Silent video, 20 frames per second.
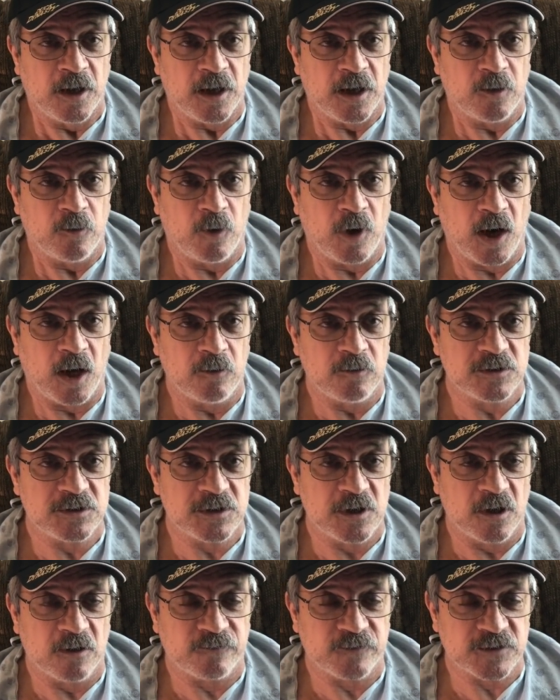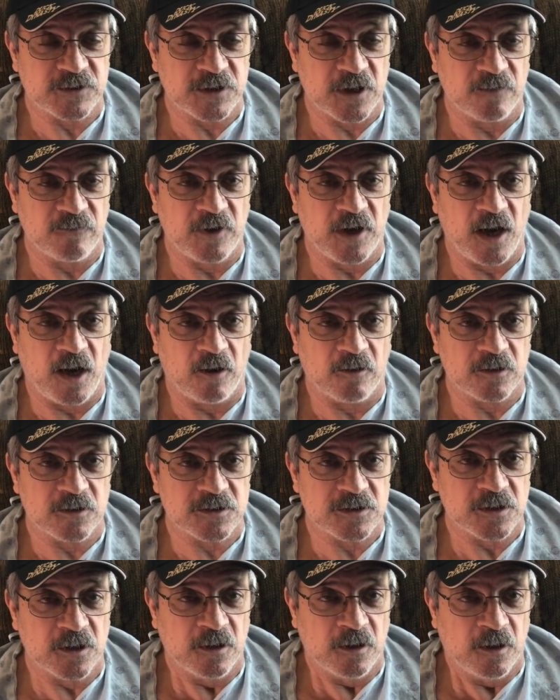and while I was there for seven
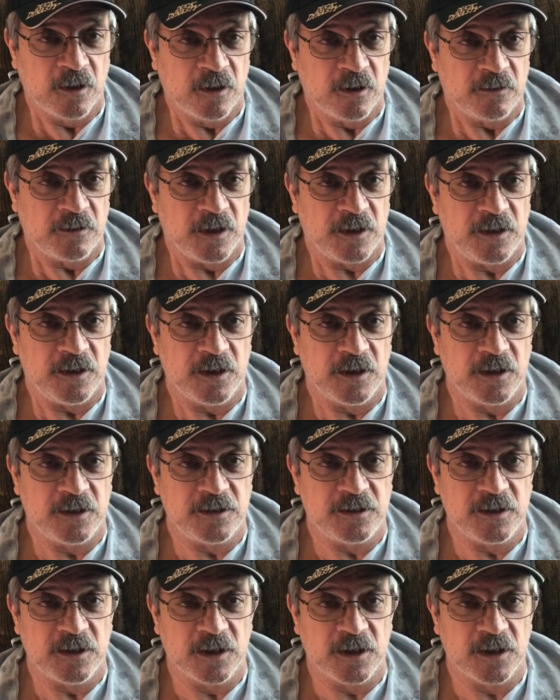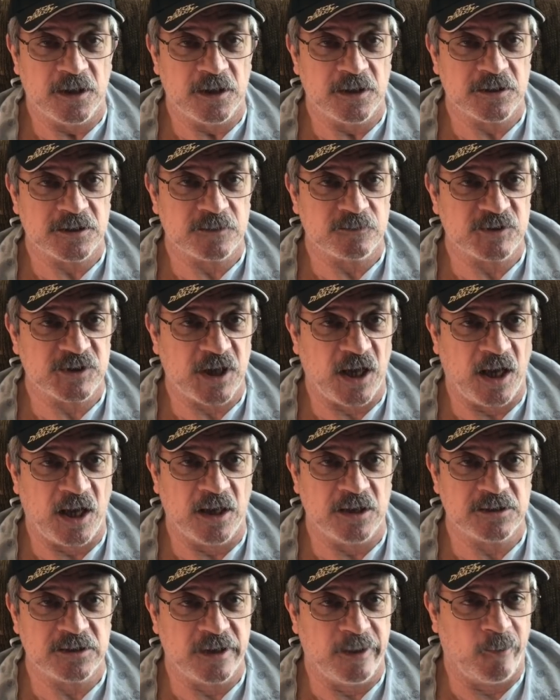hours, they did uh, some
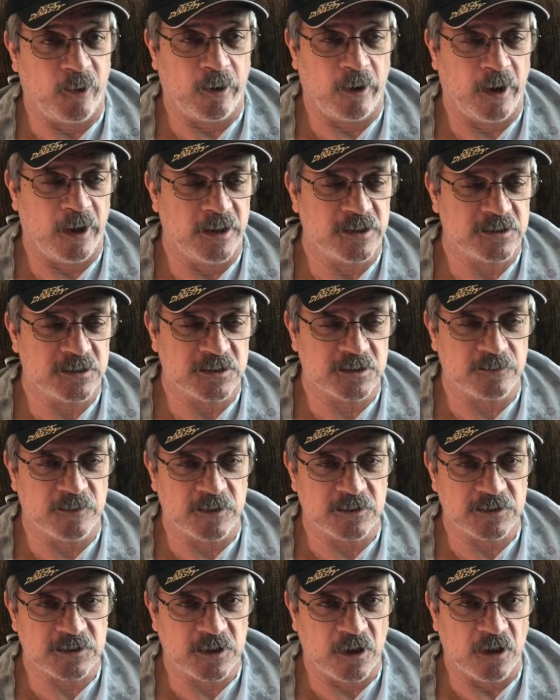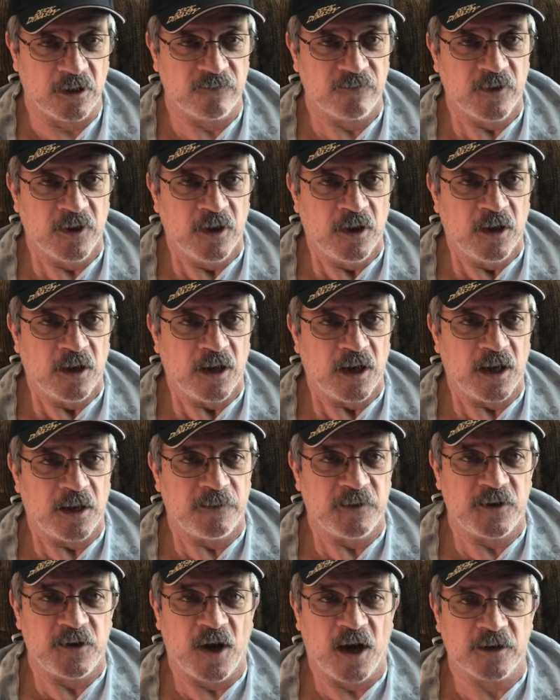scans and MRIs and some other stuff.
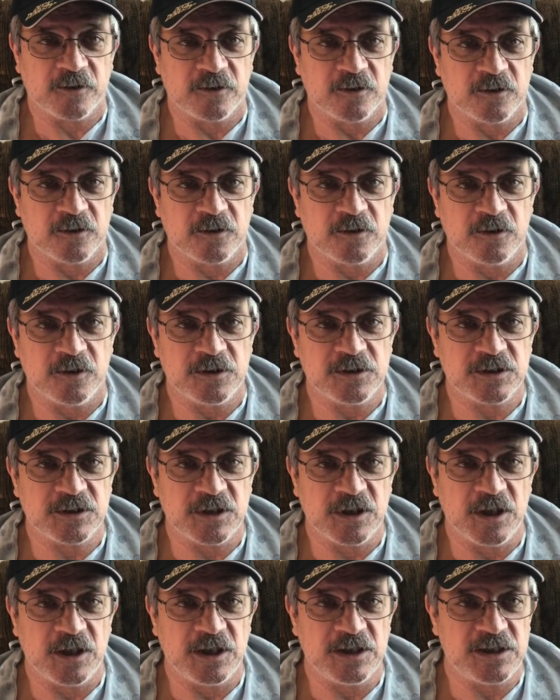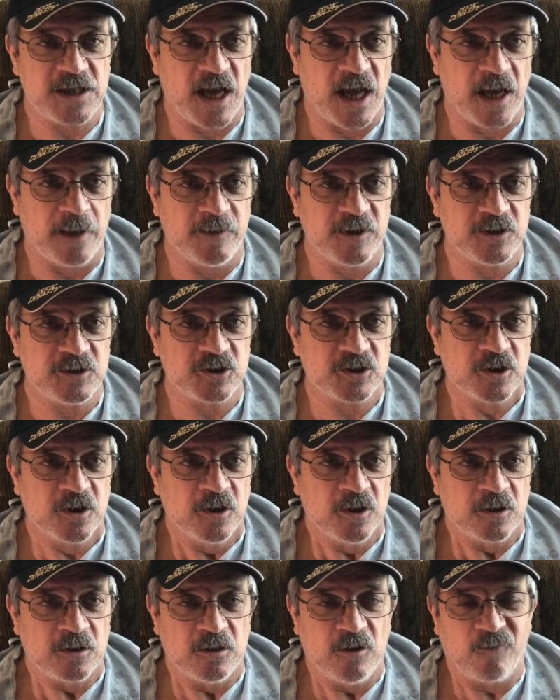And the doctor couldn't see any damage,
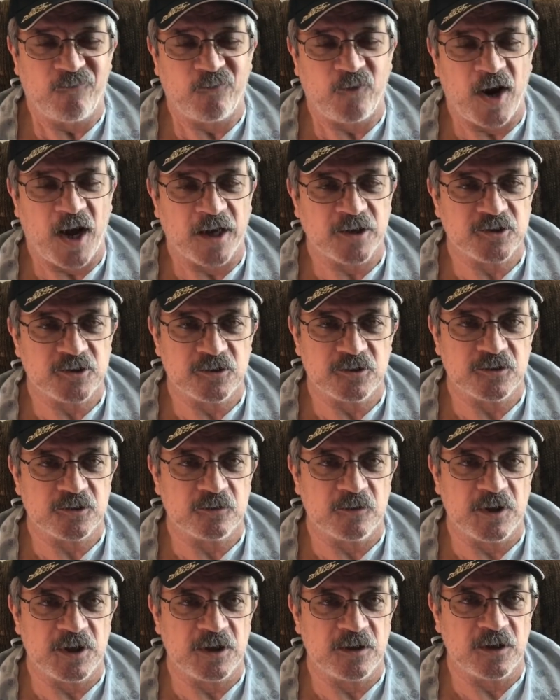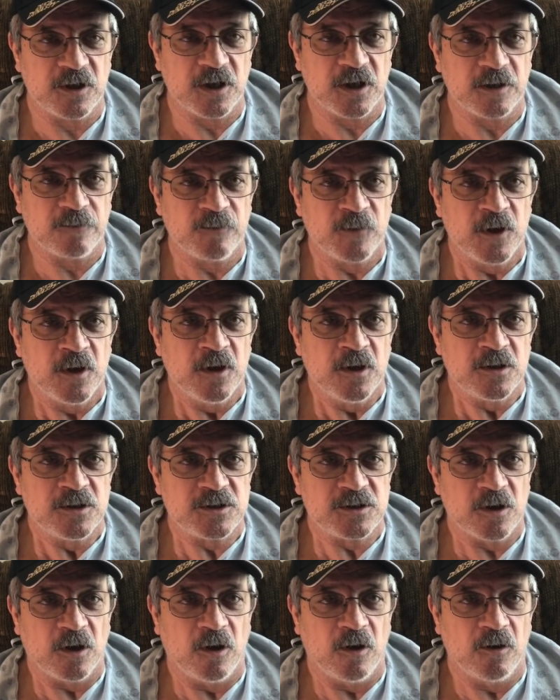no fractures or anything.
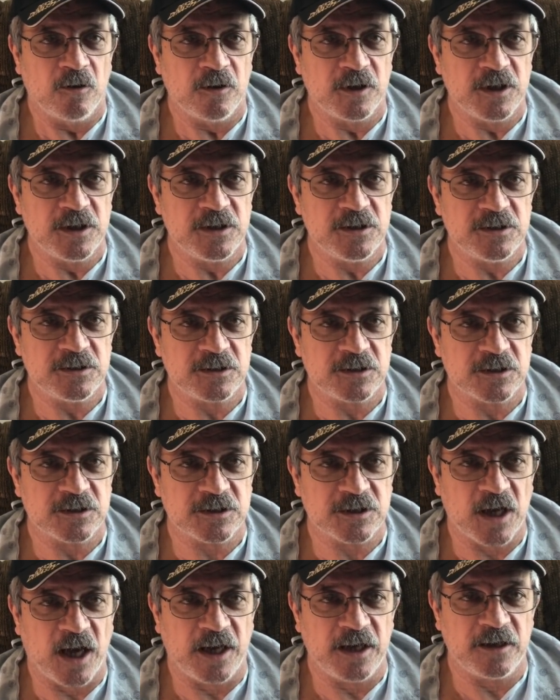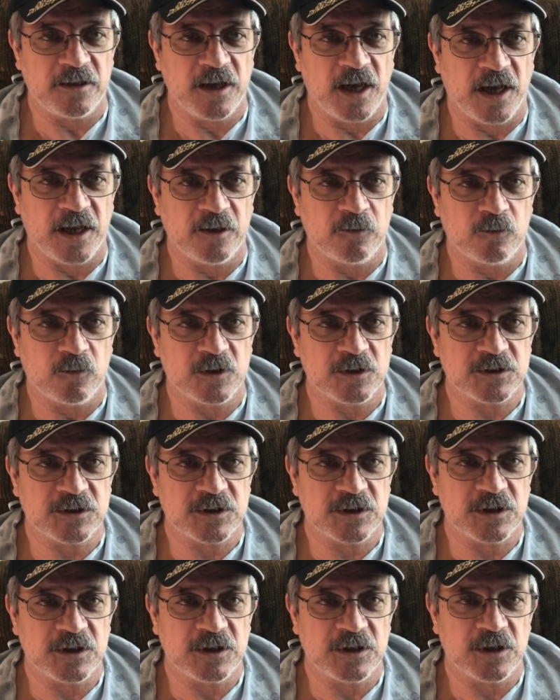So he's decided that it
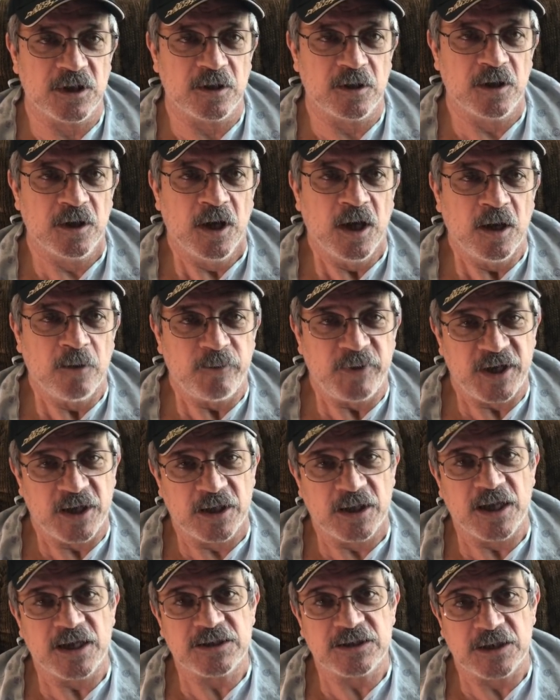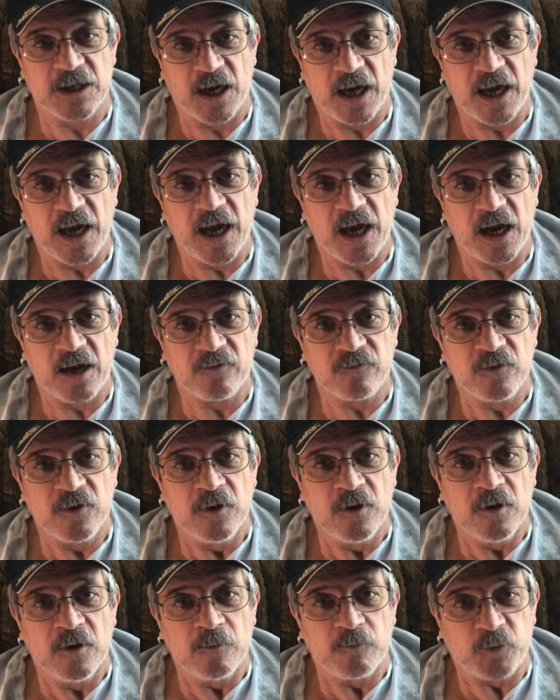was the uh, PLS that I have,
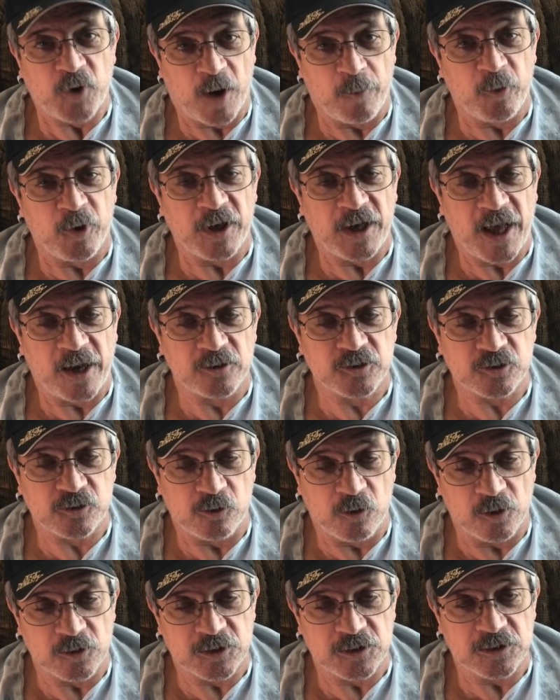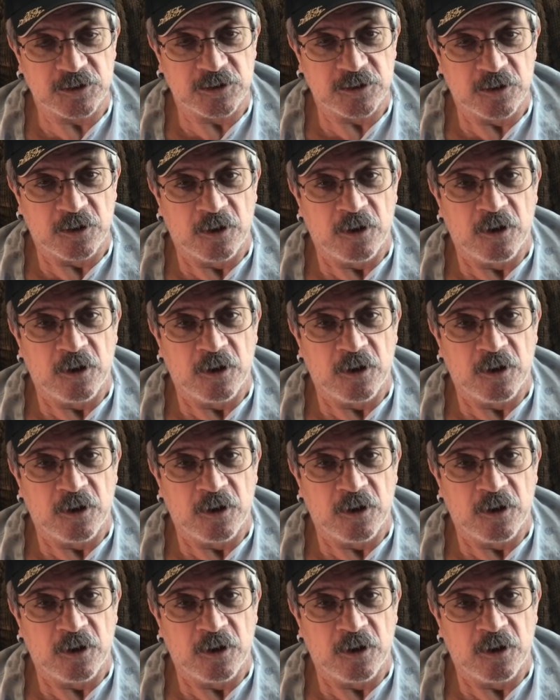primary lateral sclerosis.